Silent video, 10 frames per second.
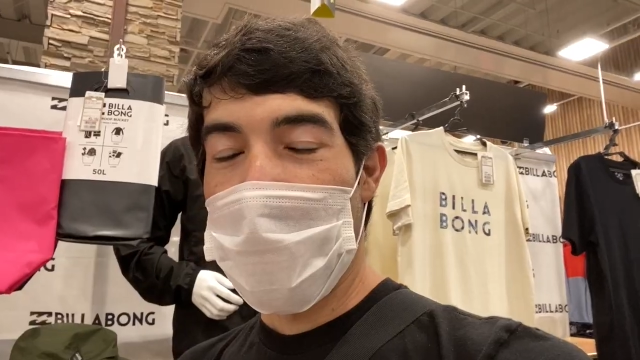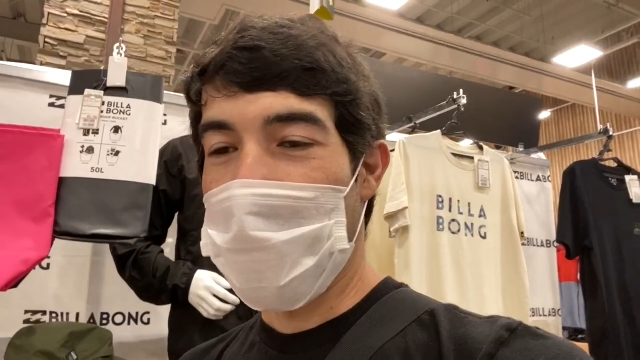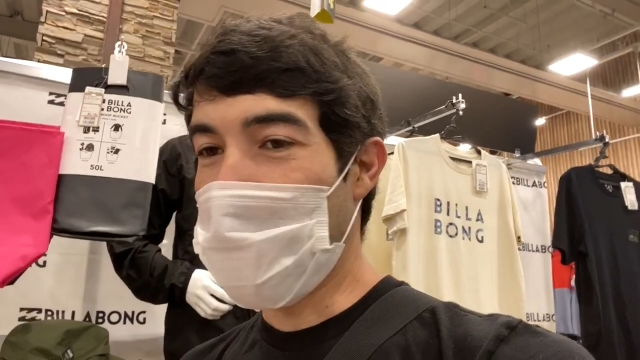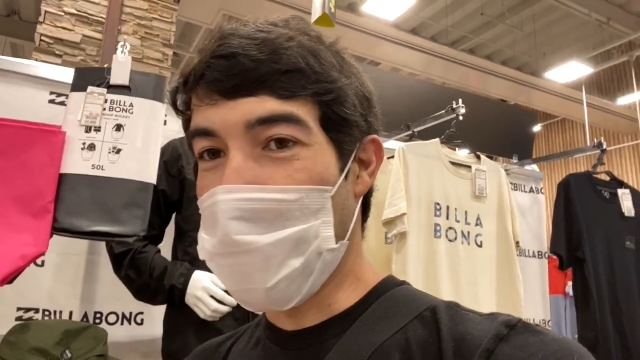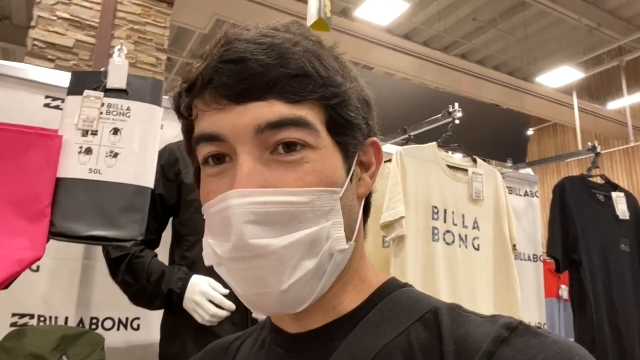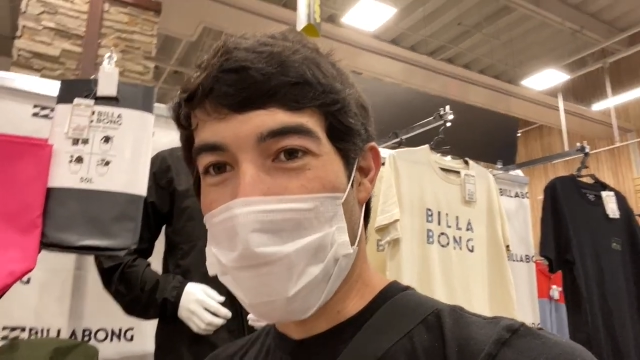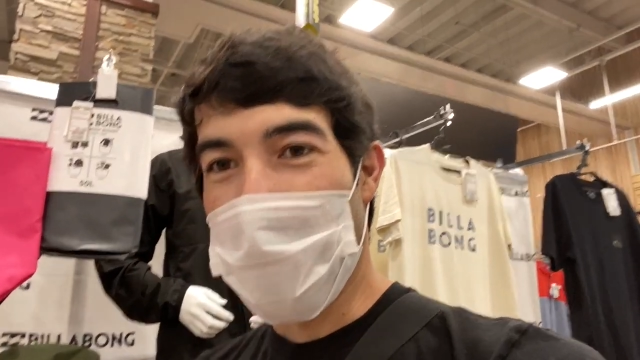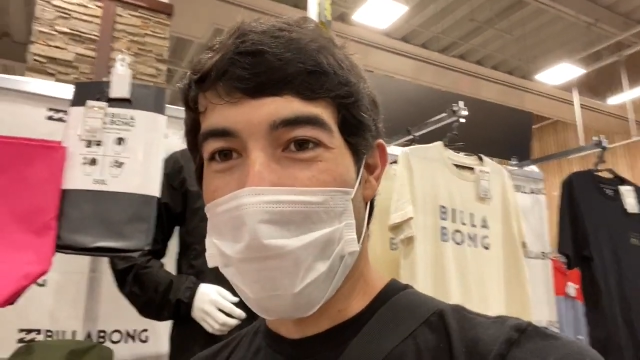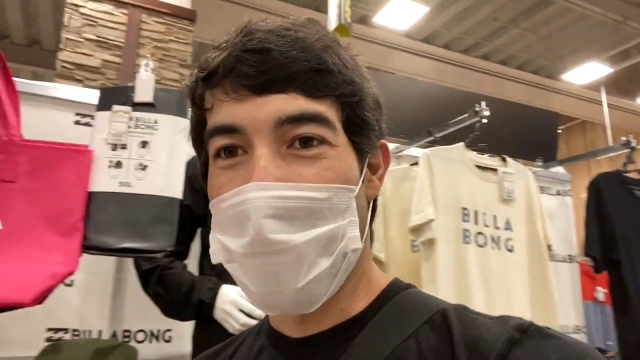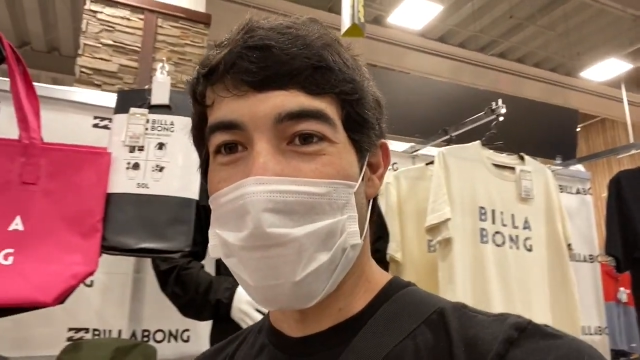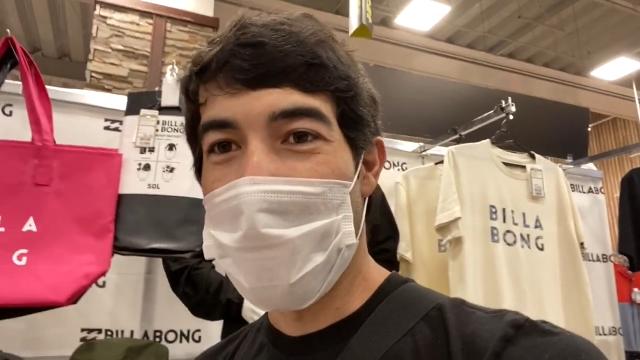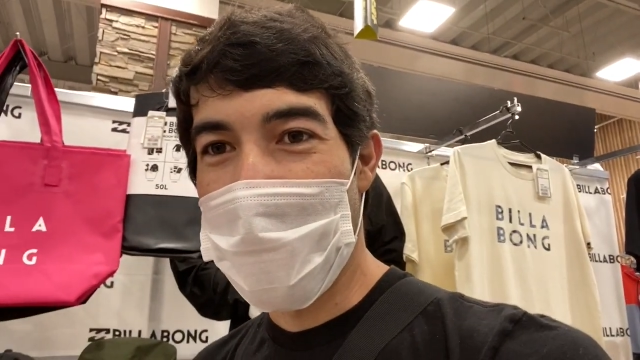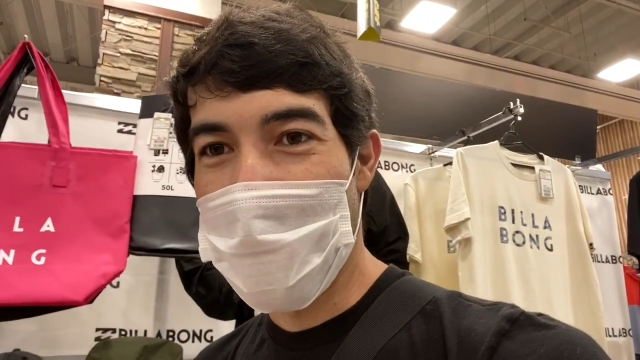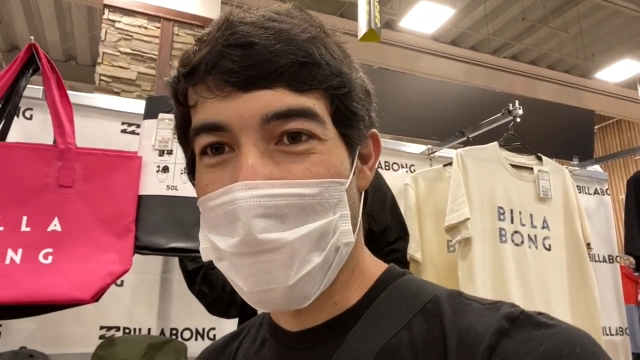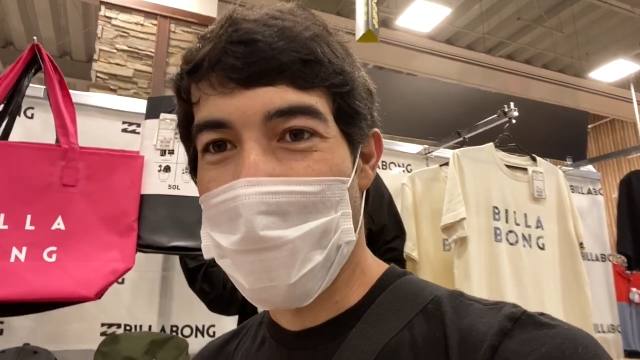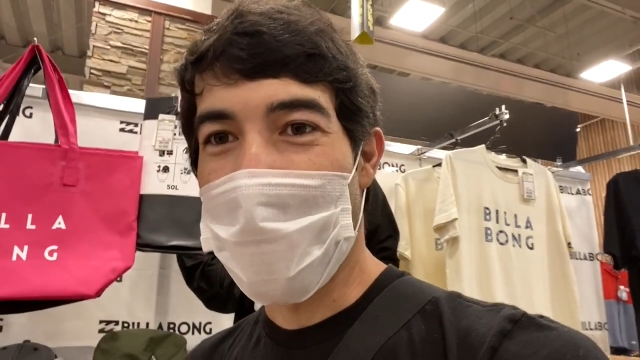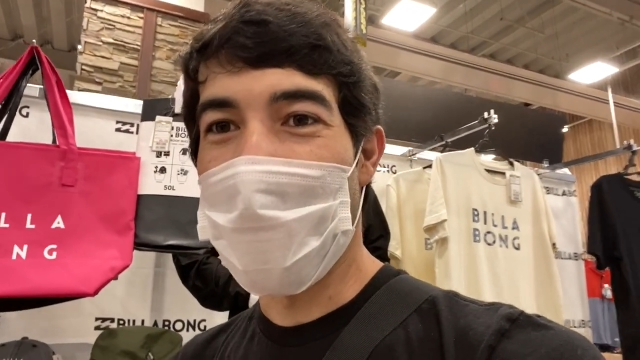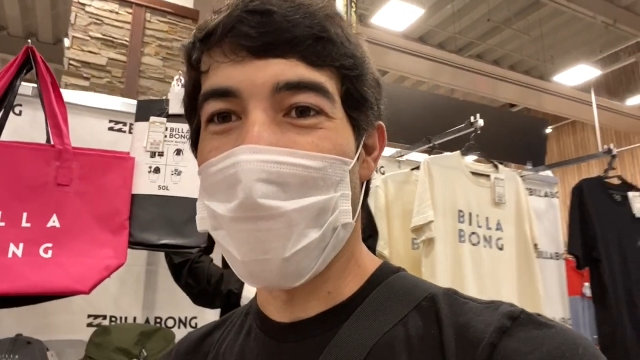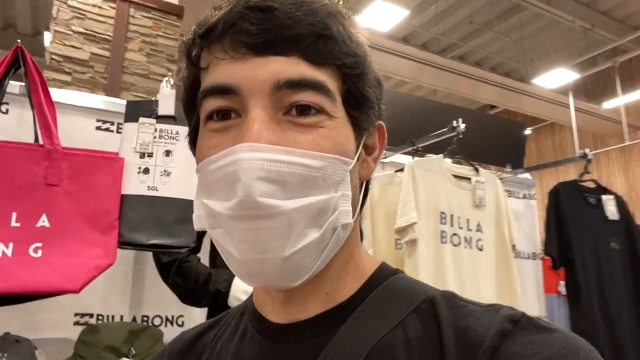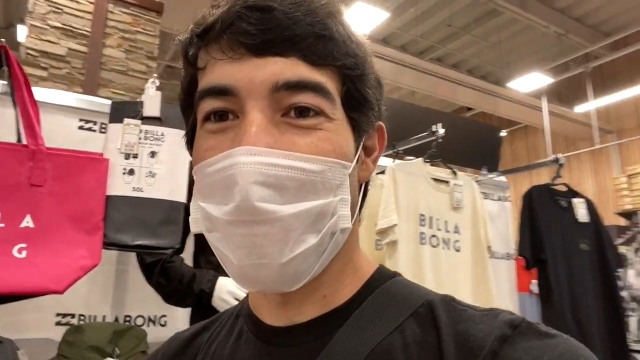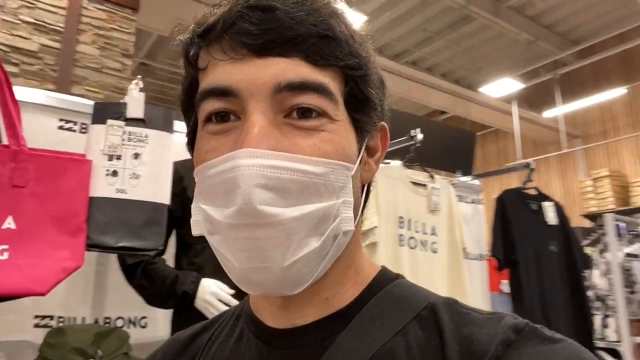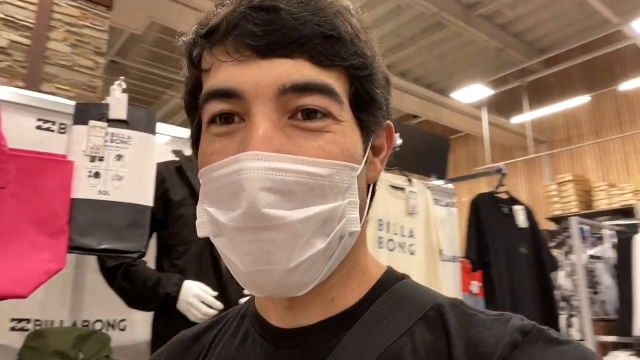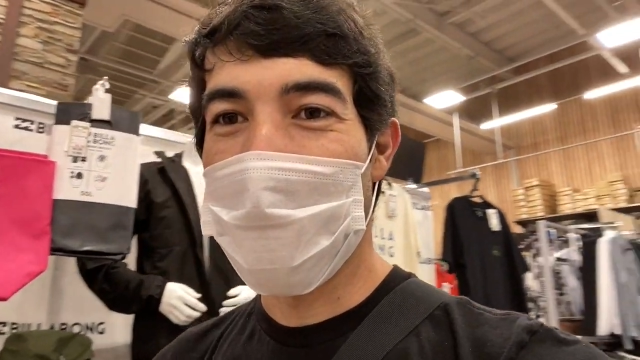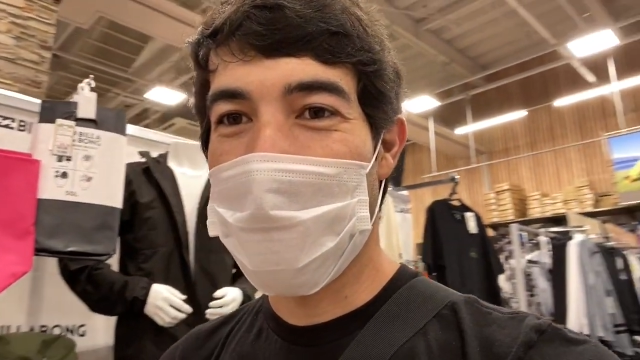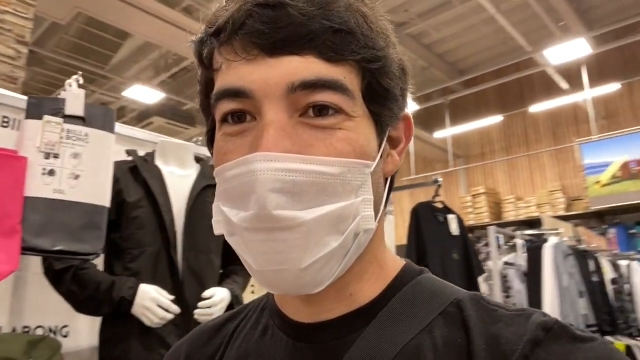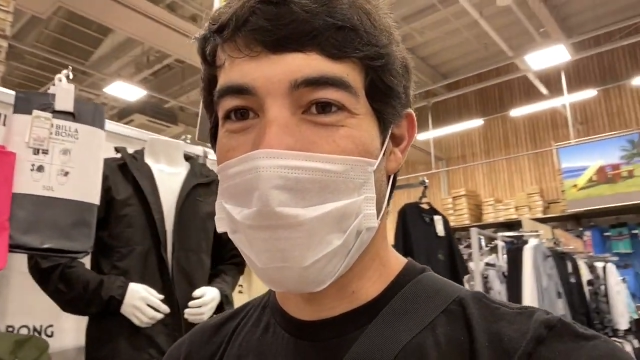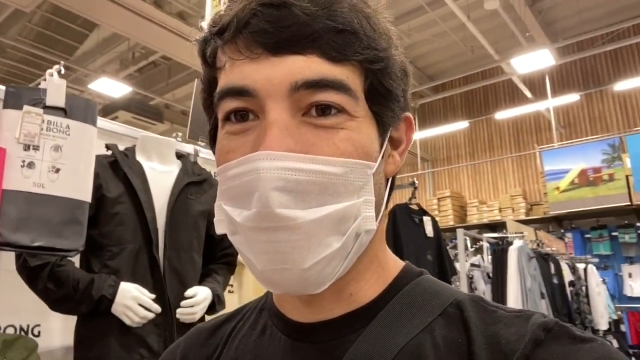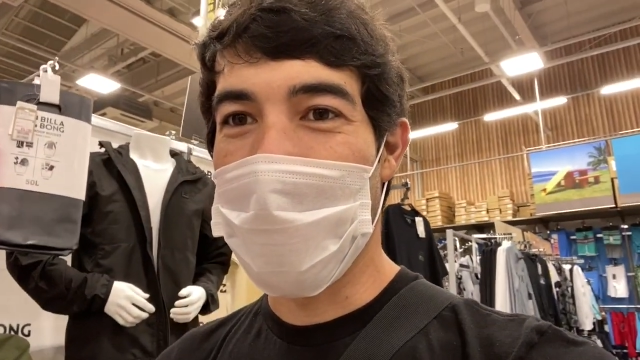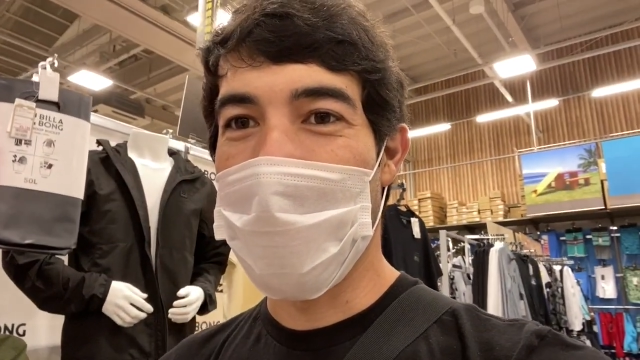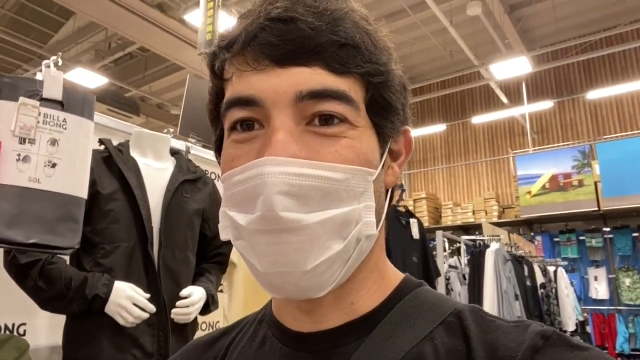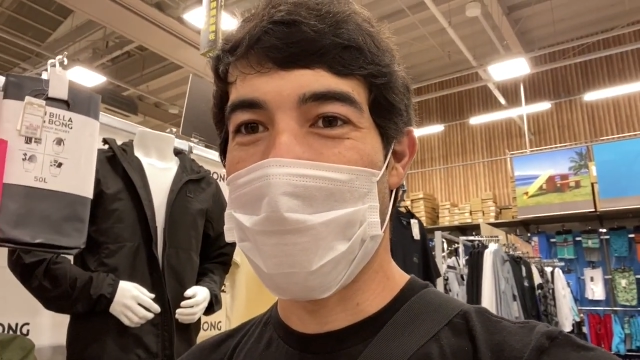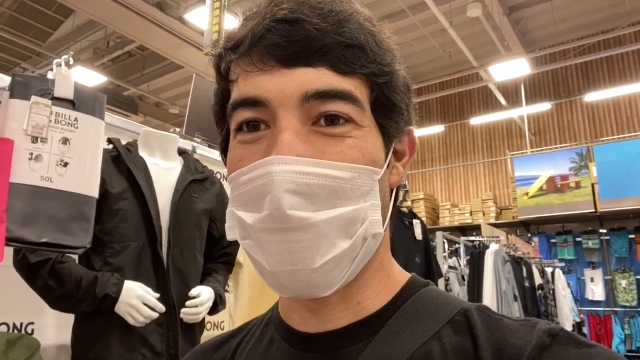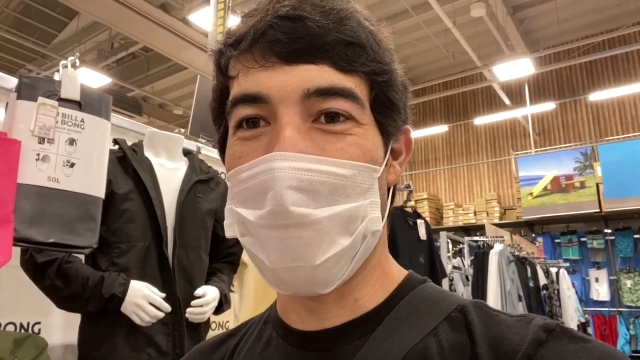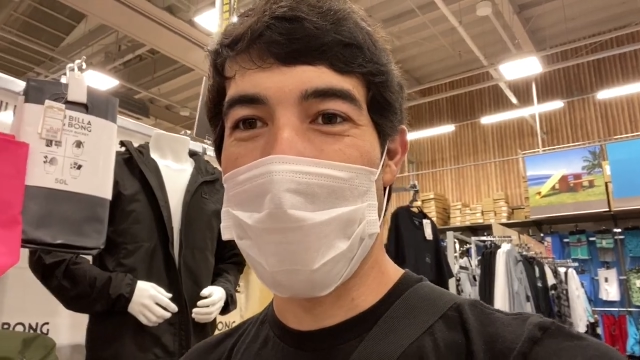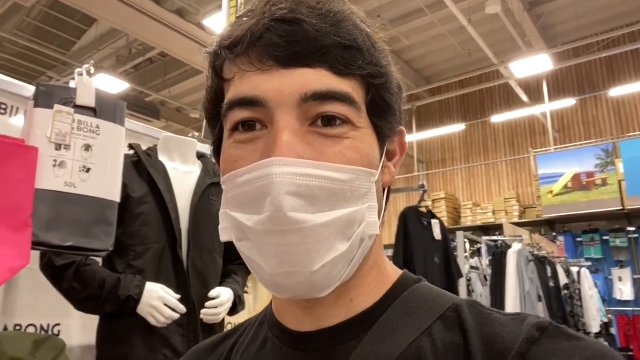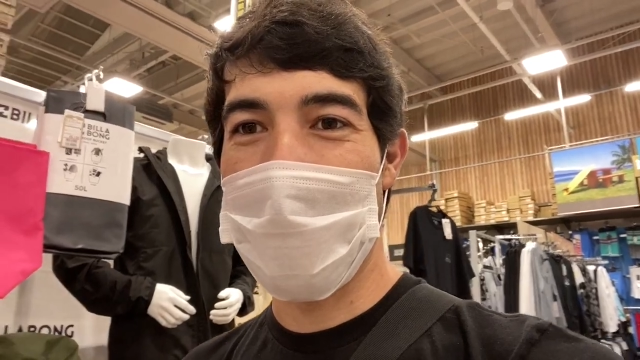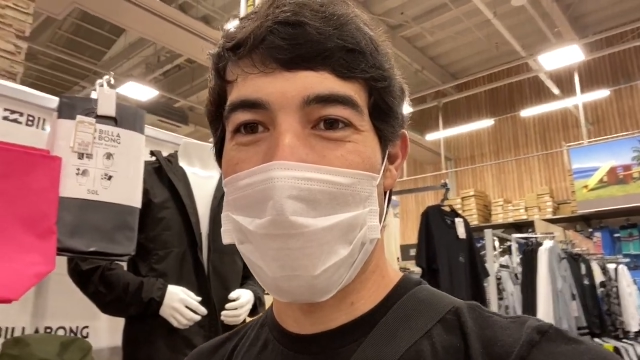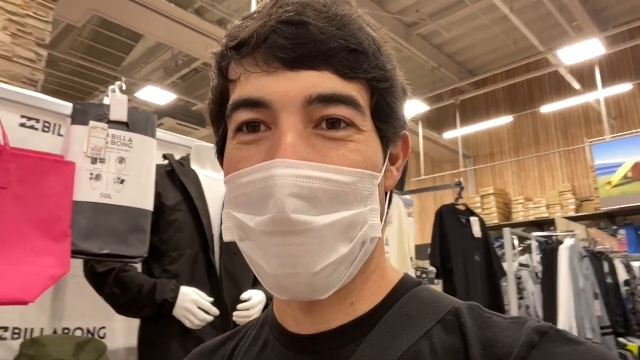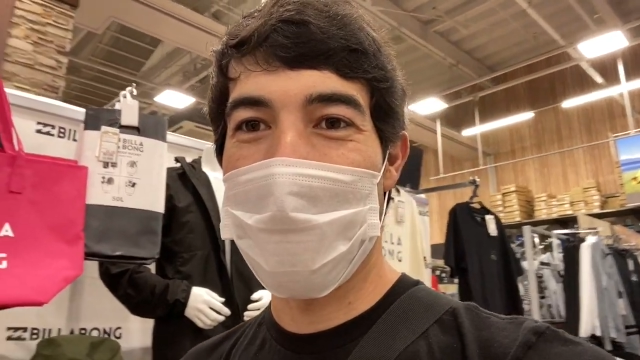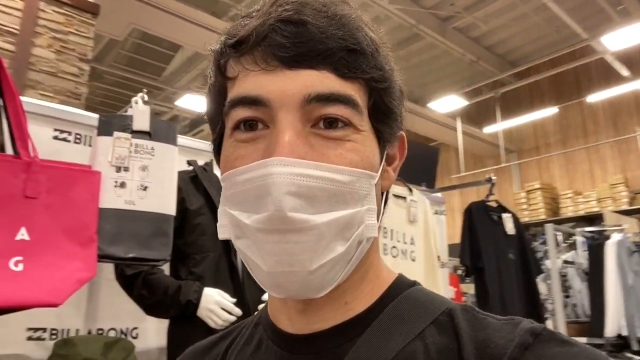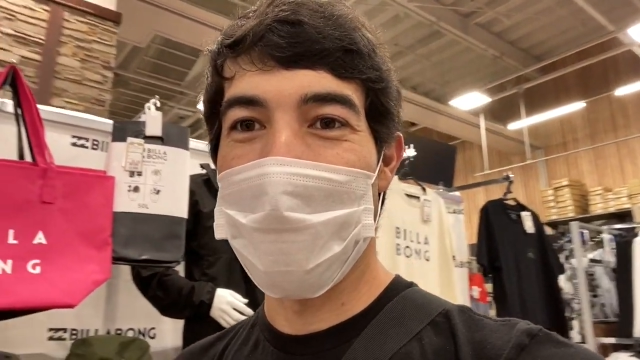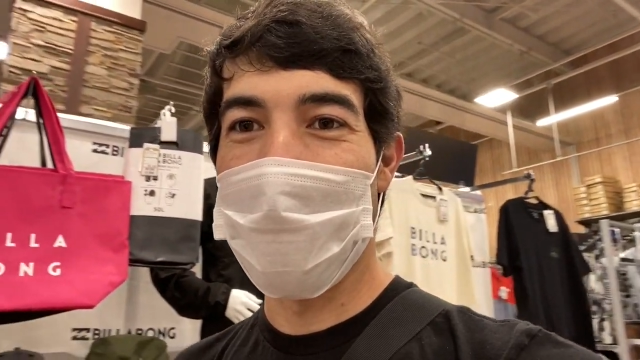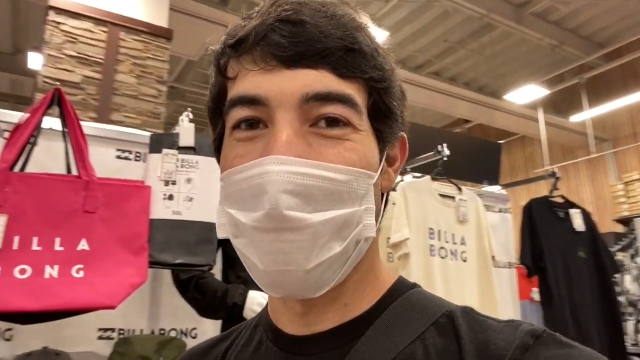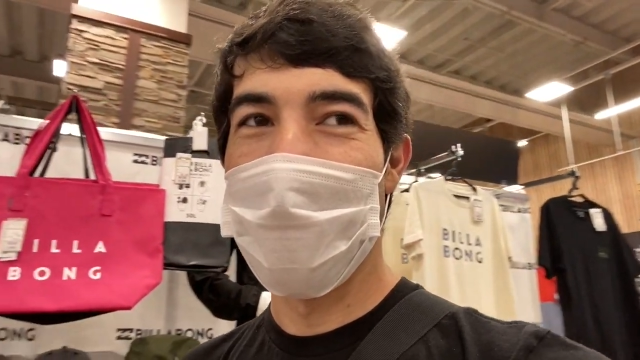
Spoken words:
She's been sporting those shoes with the holes in them for a few months now, and